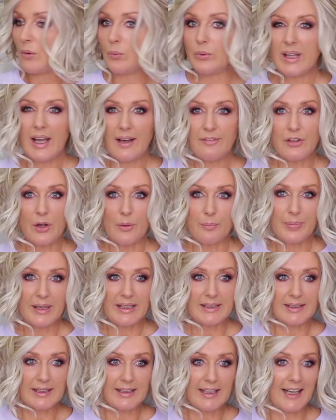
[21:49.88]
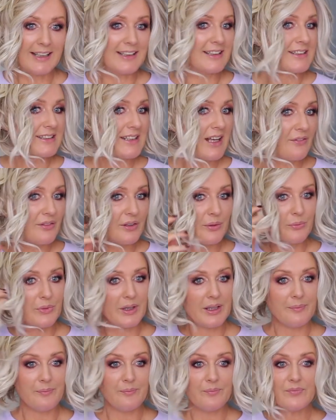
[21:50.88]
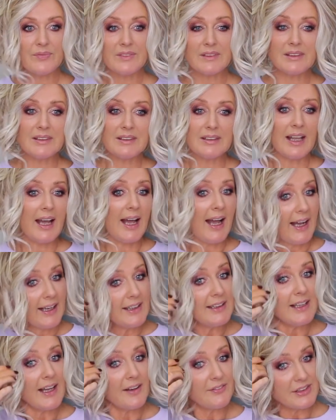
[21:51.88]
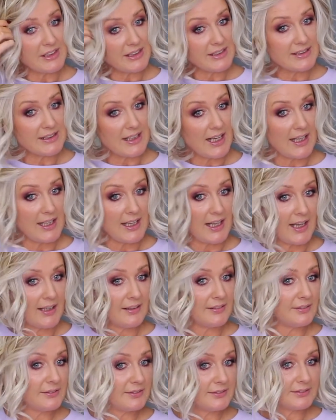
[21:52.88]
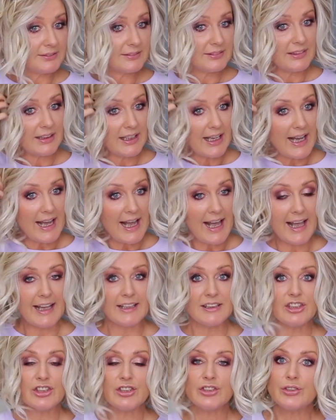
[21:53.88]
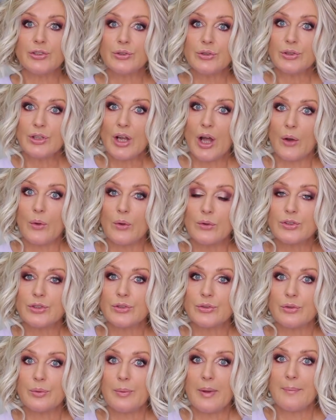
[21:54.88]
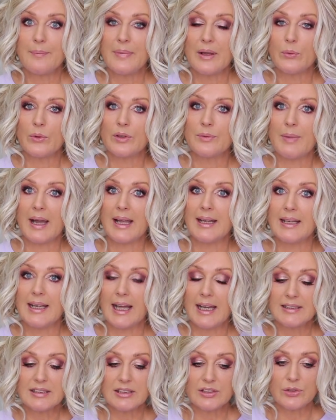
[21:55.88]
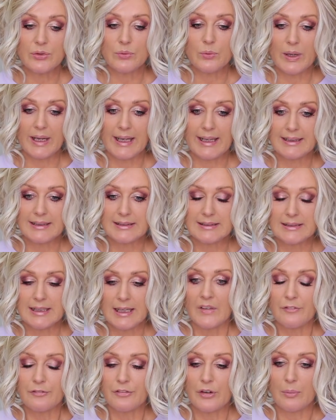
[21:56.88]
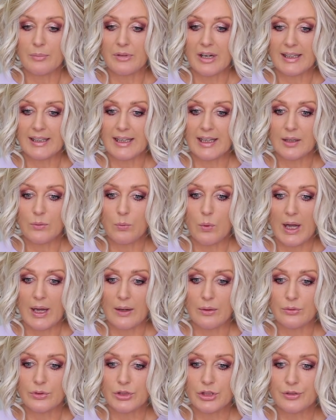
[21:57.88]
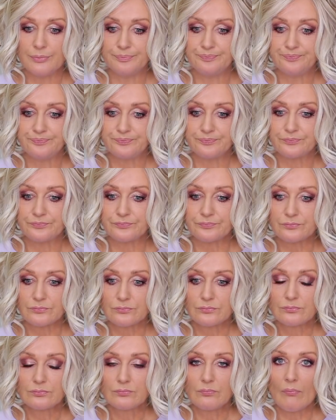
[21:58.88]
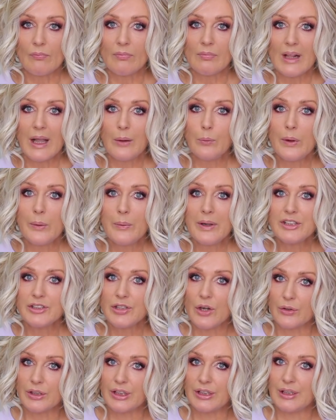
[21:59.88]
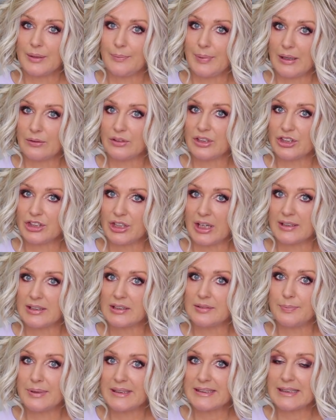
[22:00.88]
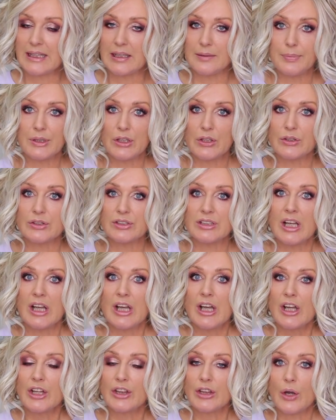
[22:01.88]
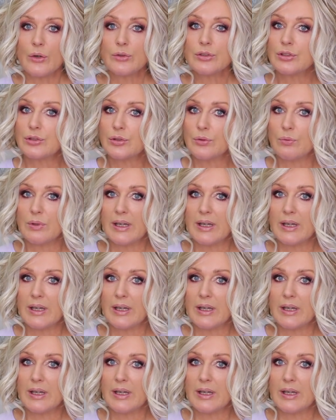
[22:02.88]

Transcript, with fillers: We have compared the colors, haven't we? I love this color. And do you know, do you remember with my last two wigs from Raquel Welch, we were talking about the Shaded Biscuit, because those two